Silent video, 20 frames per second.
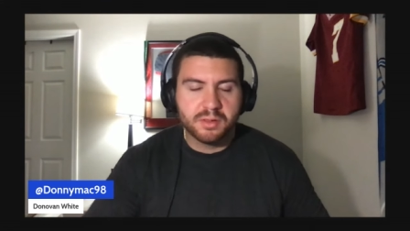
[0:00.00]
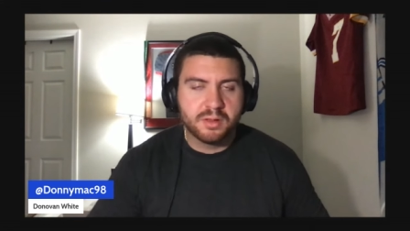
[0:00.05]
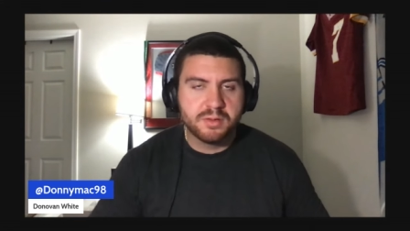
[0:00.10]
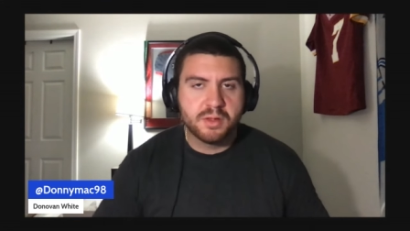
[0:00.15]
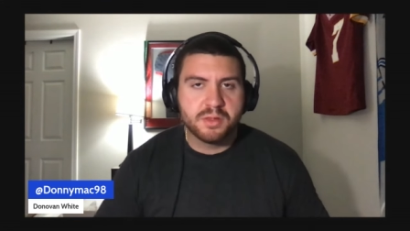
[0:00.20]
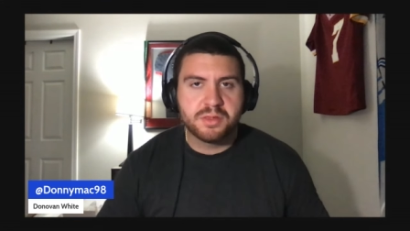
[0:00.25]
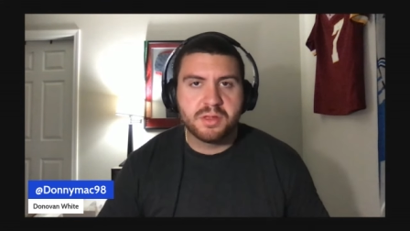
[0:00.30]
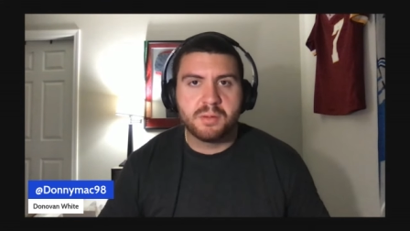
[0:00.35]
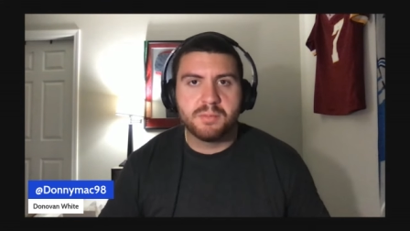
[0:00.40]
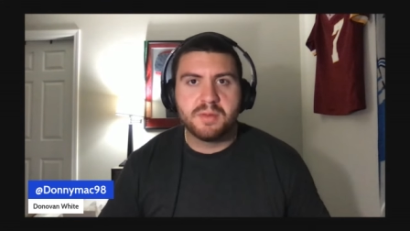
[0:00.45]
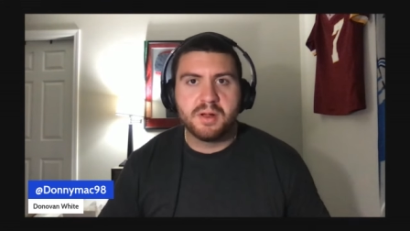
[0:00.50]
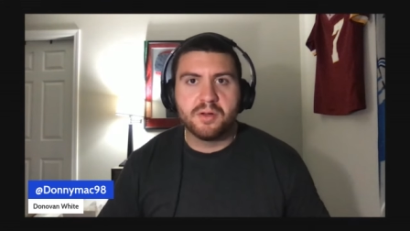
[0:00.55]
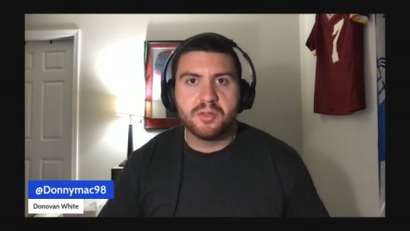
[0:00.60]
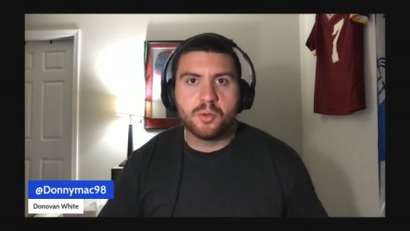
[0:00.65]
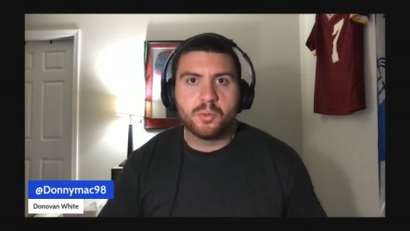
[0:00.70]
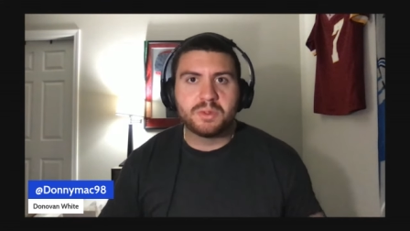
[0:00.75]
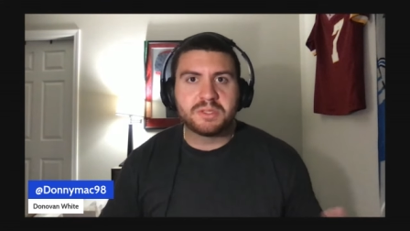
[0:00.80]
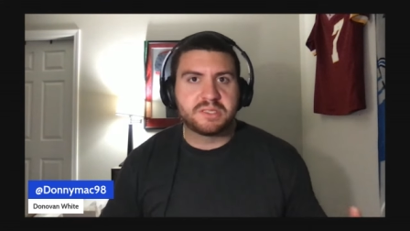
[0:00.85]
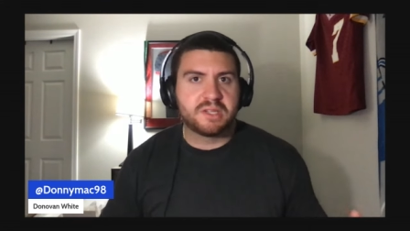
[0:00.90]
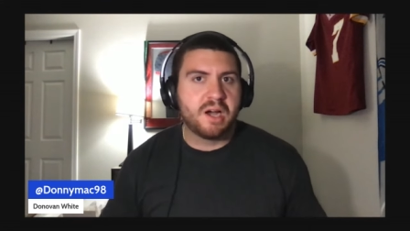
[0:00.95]
on the thumbnail
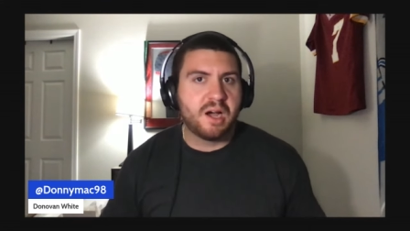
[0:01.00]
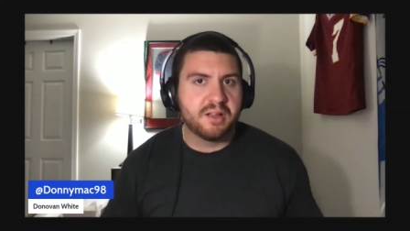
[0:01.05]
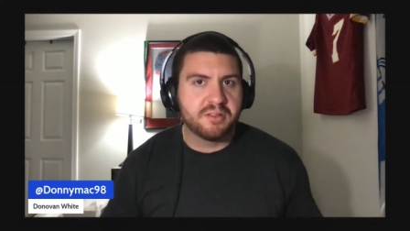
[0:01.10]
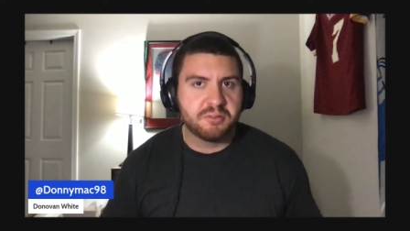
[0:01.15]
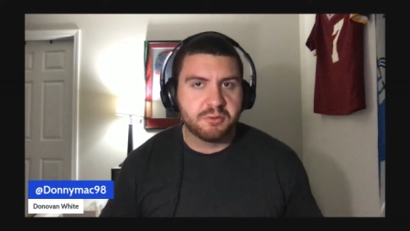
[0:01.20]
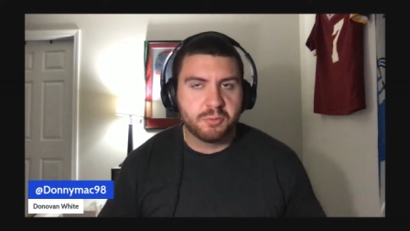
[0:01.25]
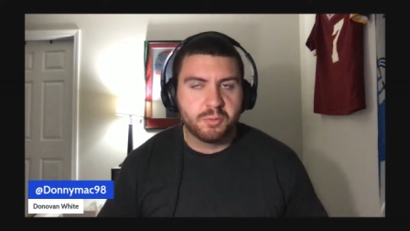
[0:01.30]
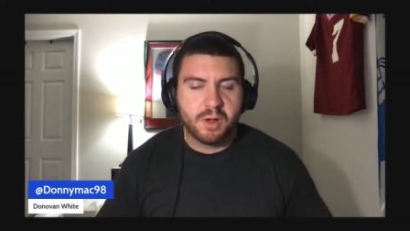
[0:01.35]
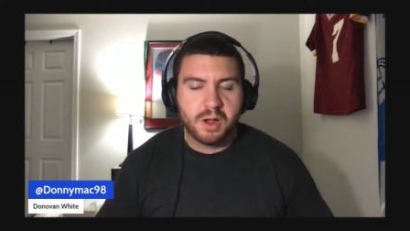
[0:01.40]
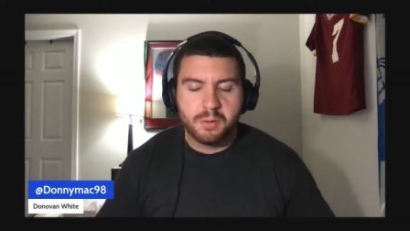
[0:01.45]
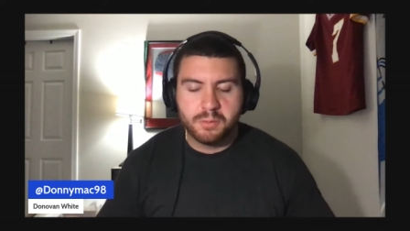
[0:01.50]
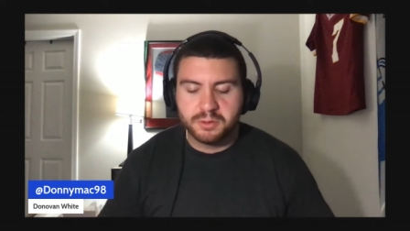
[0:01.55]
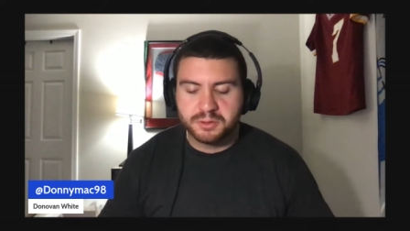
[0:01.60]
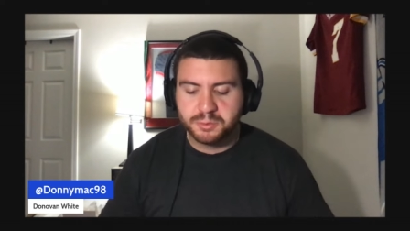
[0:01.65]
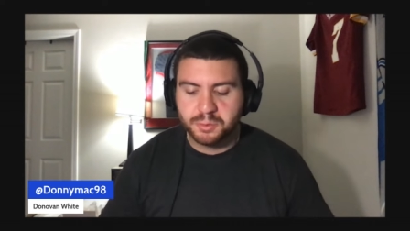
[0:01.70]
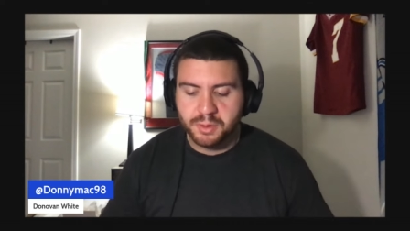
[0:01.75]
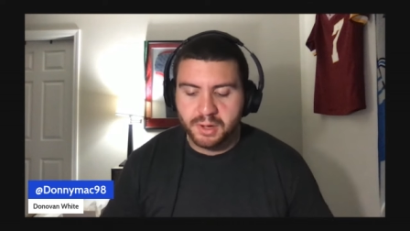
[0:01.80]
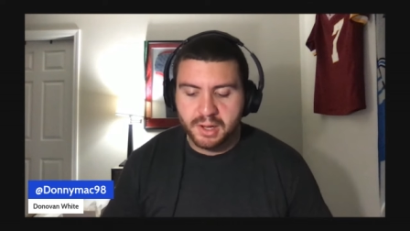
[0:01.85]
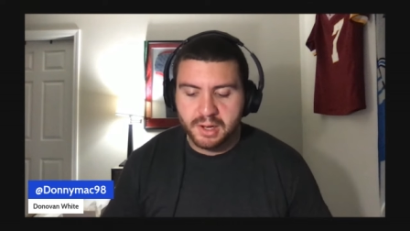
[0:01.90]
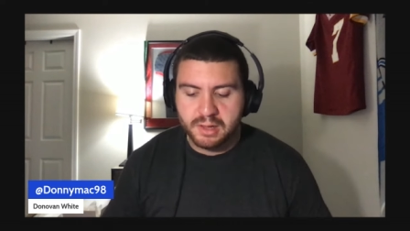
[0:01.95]
the Wisconsin way,
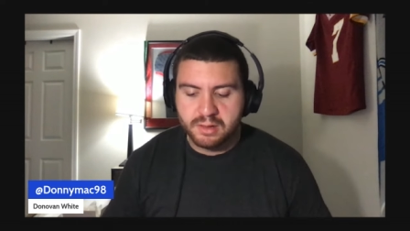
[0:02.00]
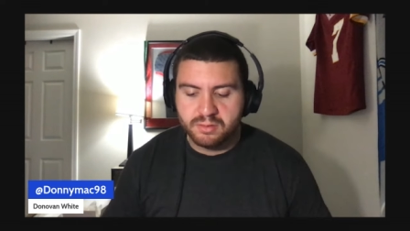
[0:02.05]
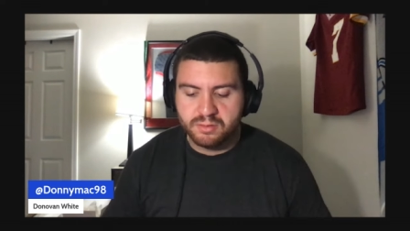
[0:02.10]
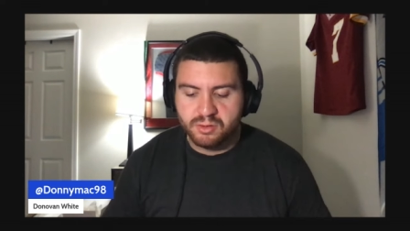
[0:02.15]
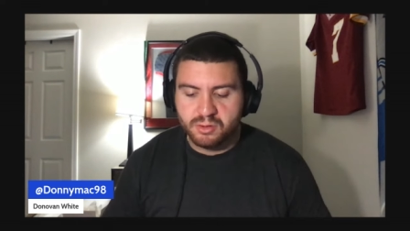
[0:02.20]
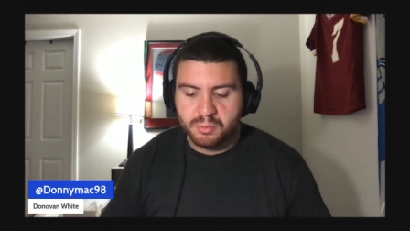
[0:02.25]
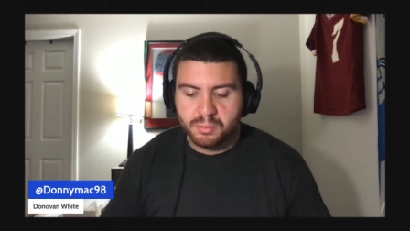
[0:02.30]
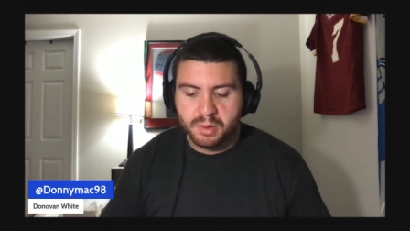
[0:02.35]
which we'll get into.